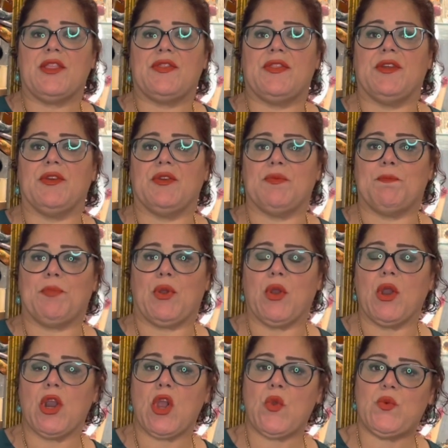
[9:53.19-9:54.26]
the
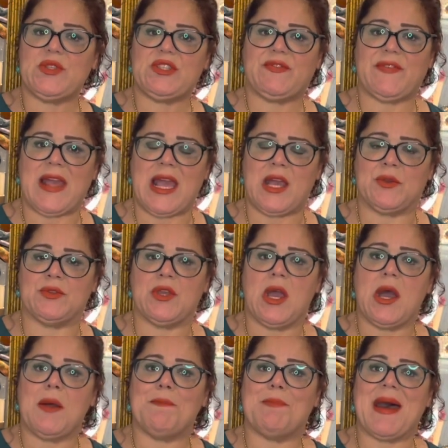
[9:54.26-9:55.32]
pearl was found
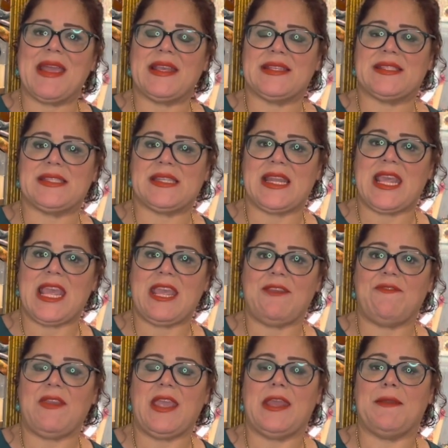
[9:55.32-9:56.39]
by a
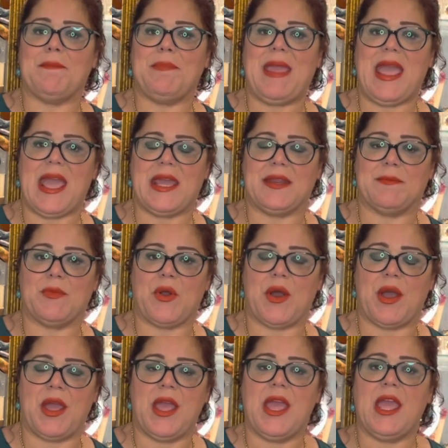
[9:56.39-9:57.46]
slave in
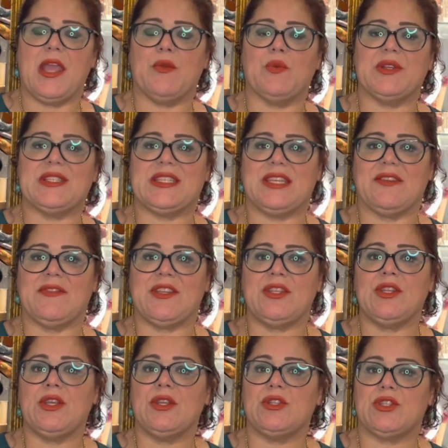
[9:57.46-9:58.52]
Panama and was
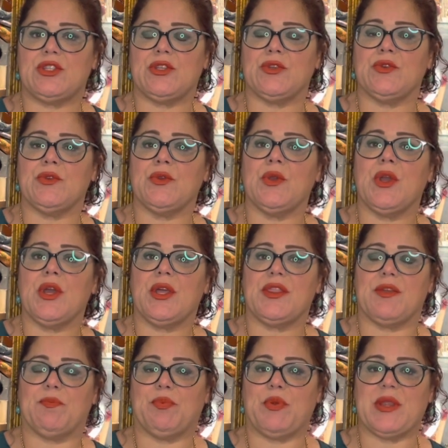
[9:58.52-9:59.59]
given to
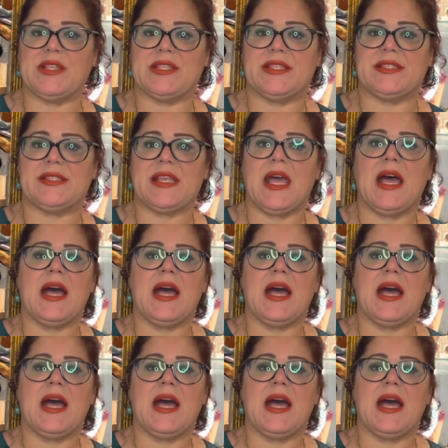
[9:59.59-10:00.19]
the prince